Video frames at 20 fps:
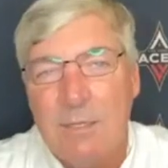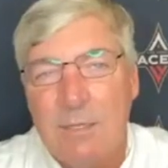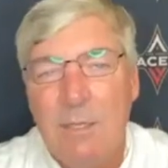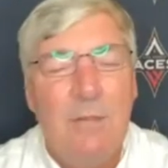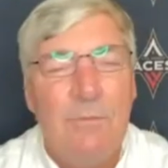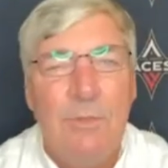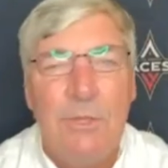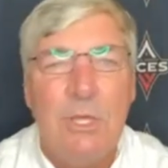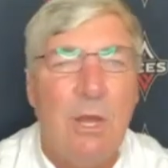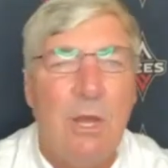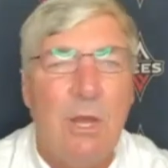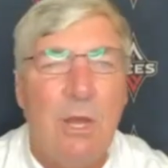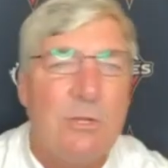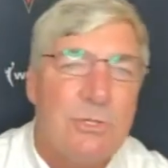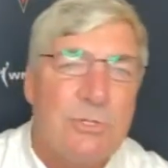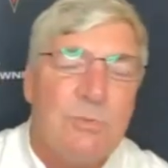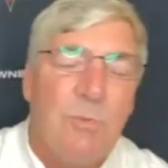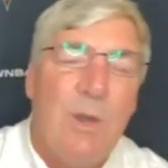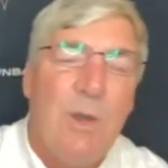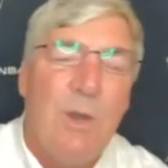And the
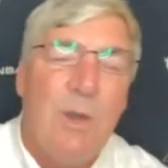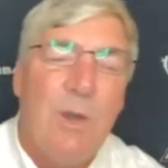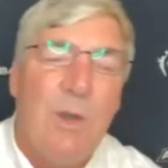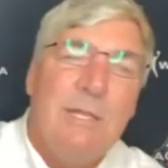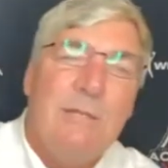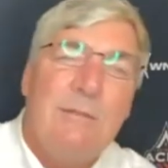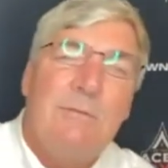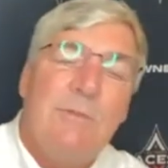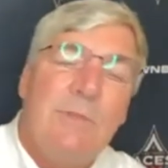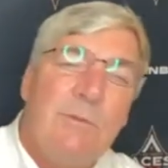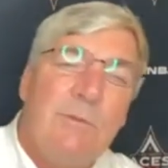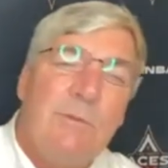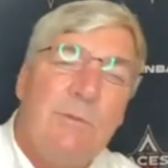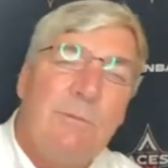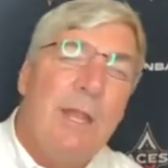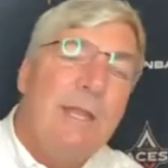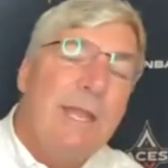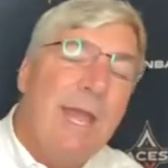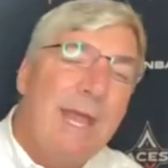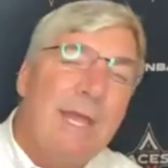youngsters want to get
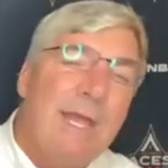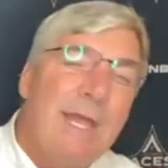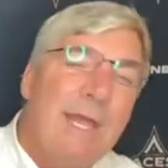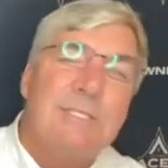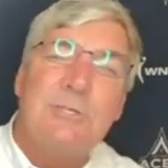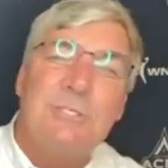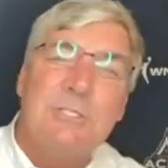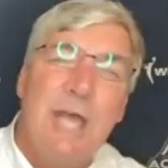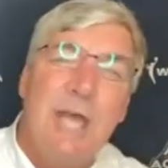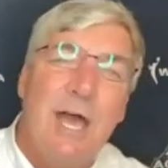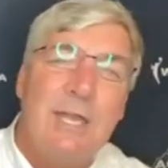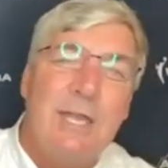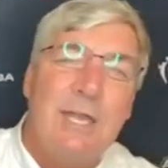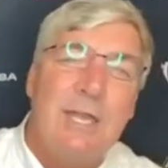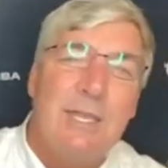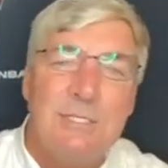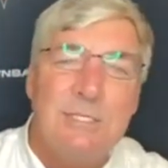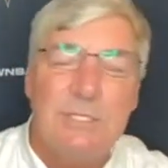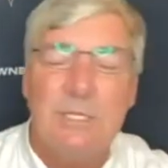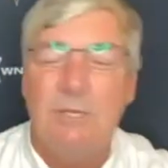enhance their
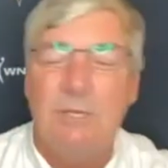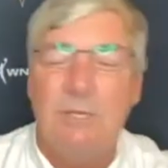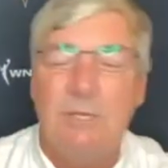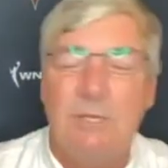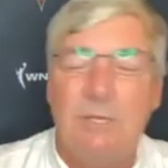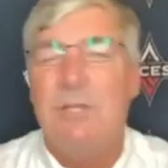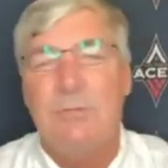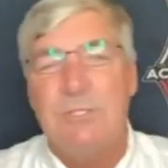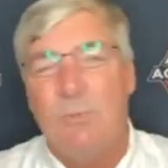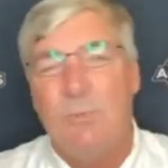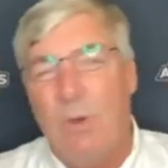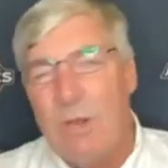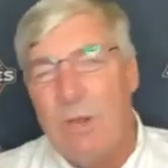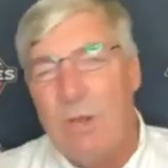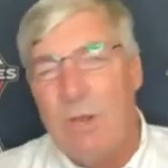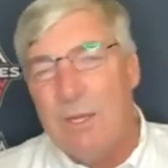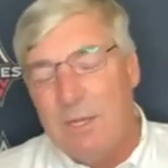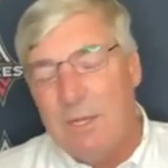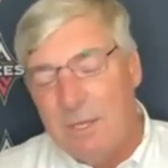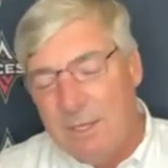status. The veterans
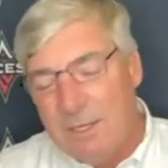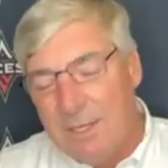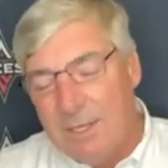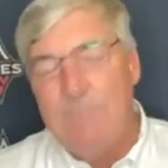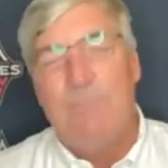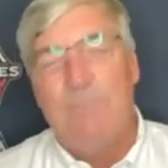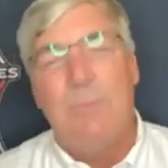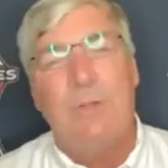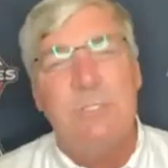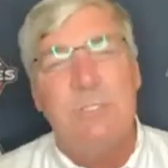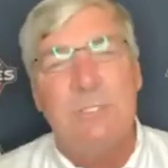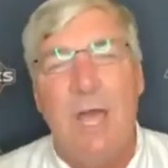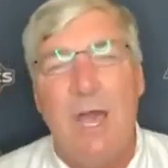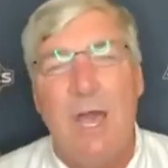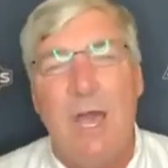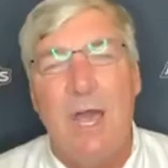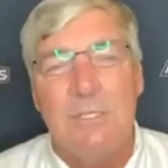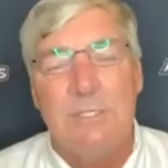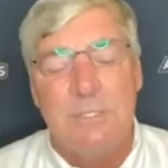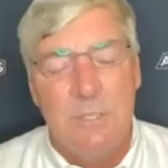want to keep their
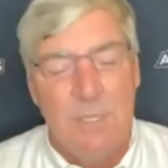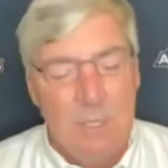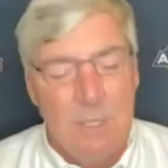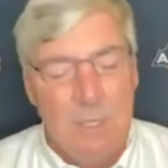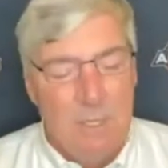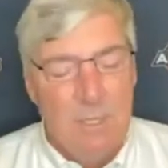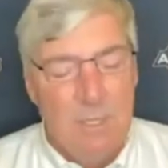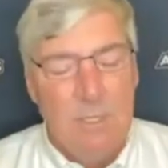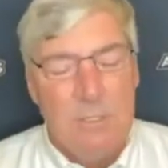status.